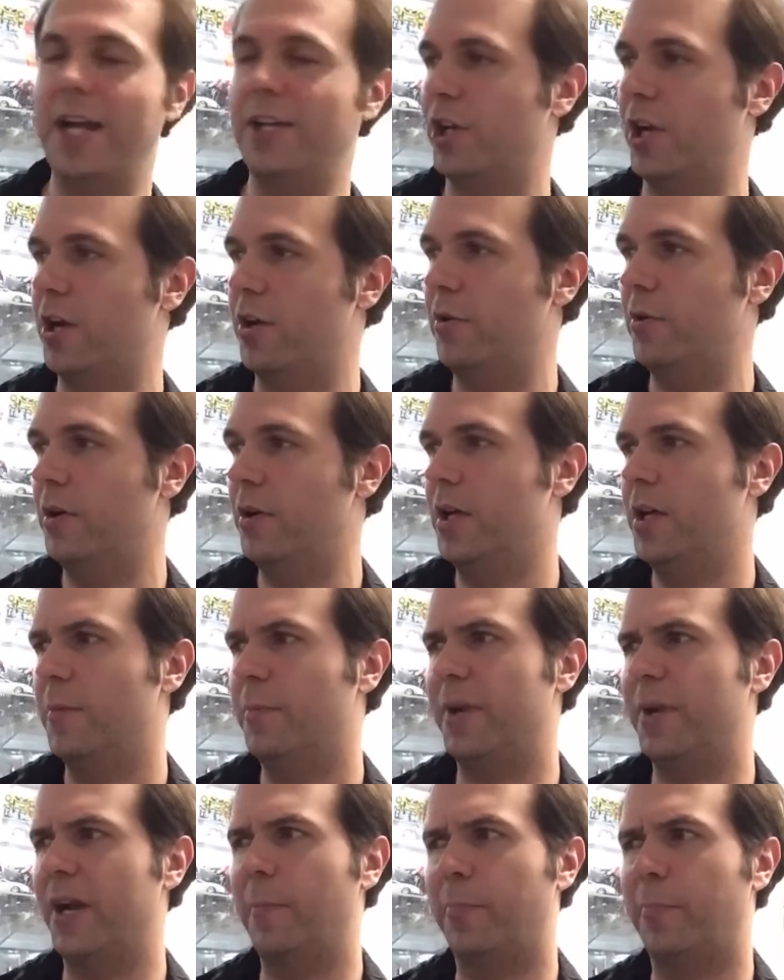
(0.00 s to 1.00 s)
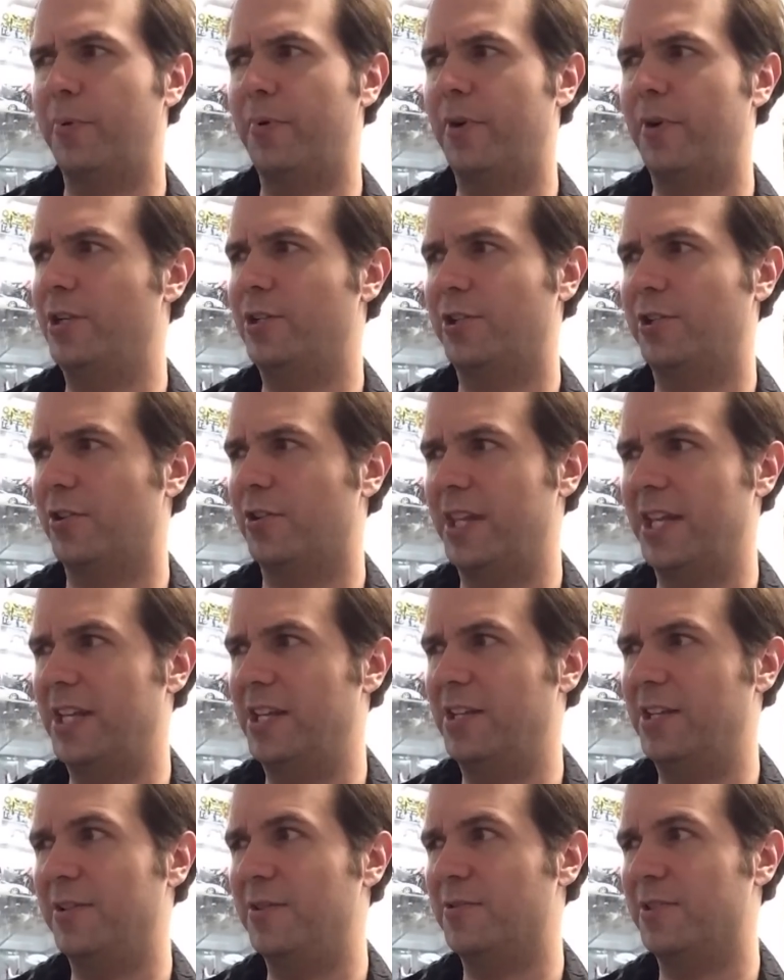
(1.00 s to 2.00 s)
Joe, but I'm pretty sure they
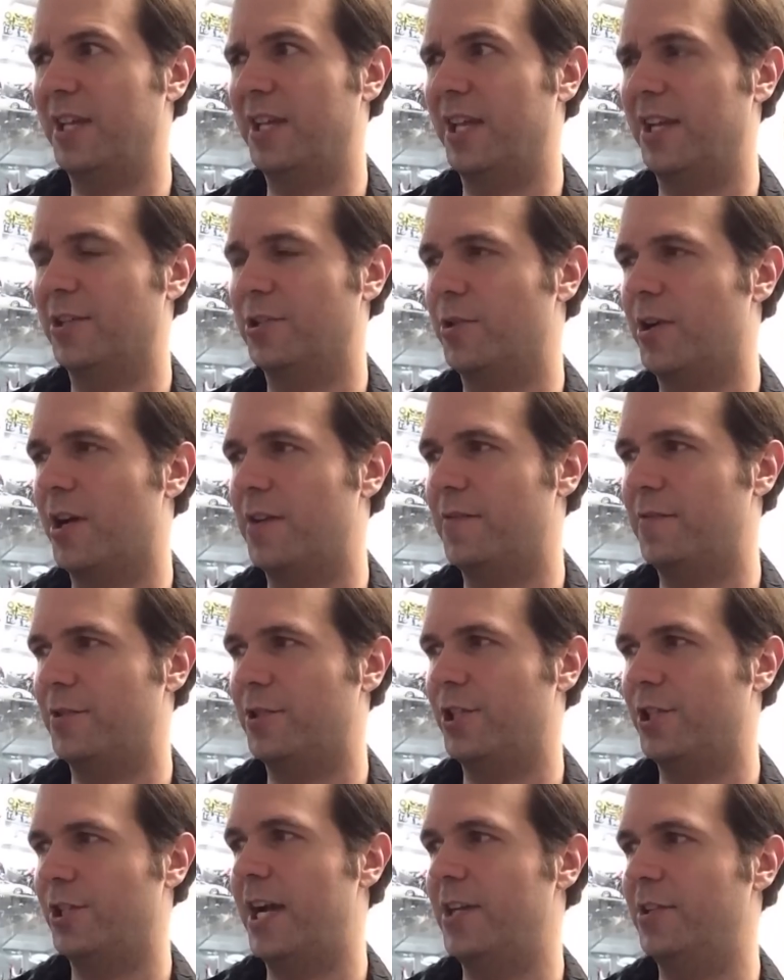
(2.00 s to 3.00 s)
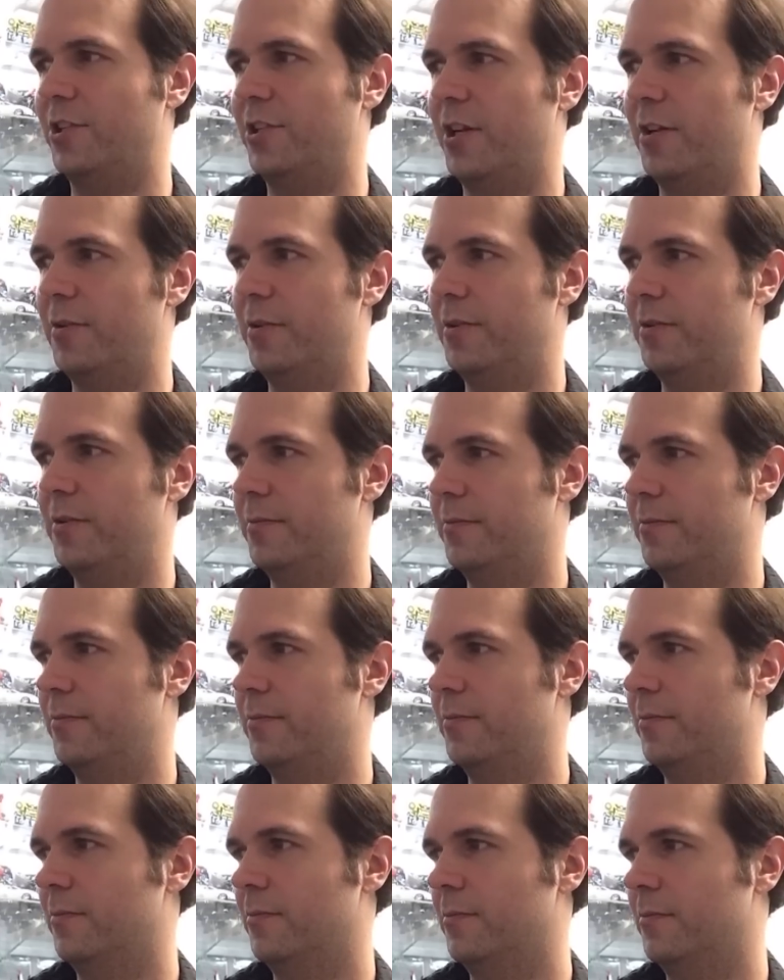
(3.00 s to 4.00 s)
didn't use Gigatron for G.I. Joe.
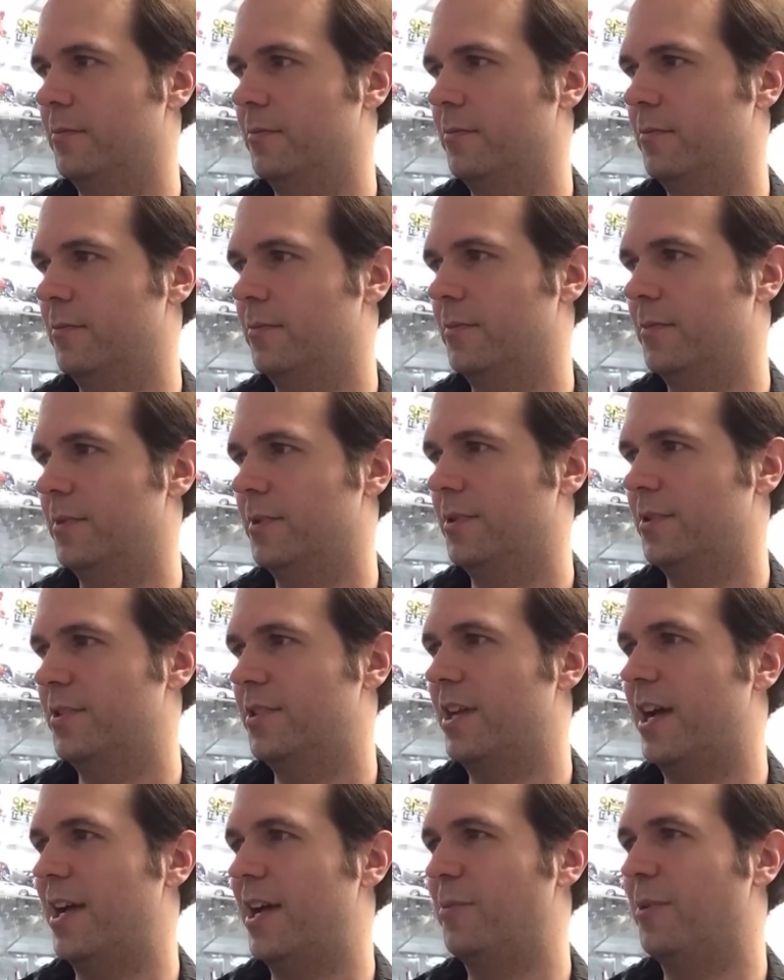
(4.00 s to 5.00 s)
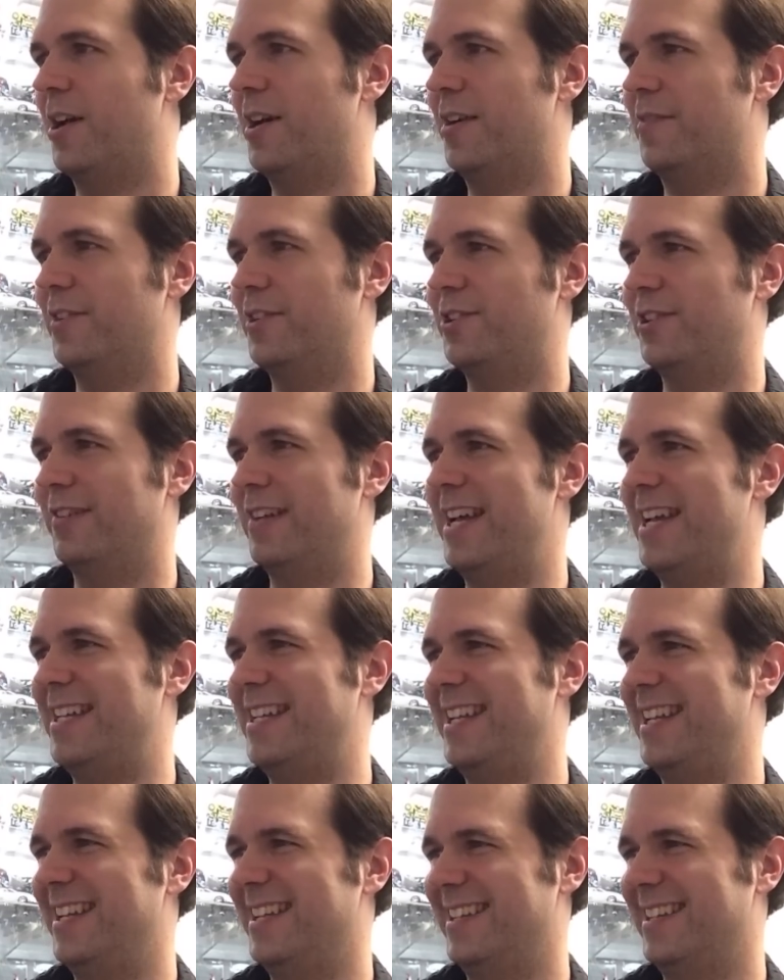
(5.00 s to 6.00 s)
Sidewalk
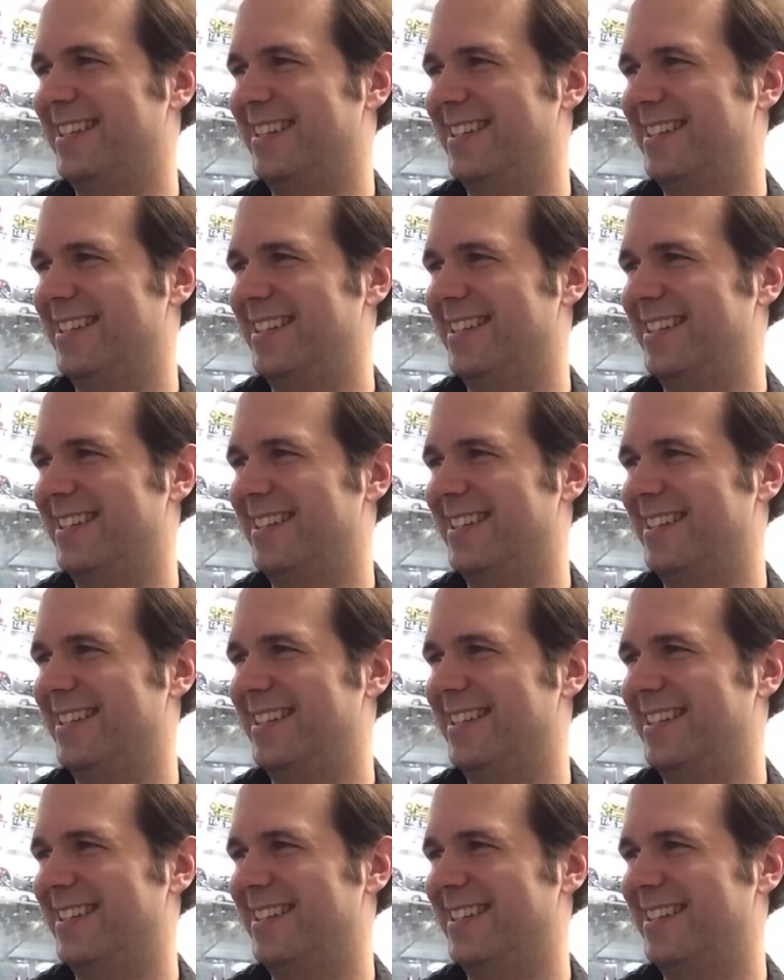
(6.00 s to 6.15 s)
Vigilante.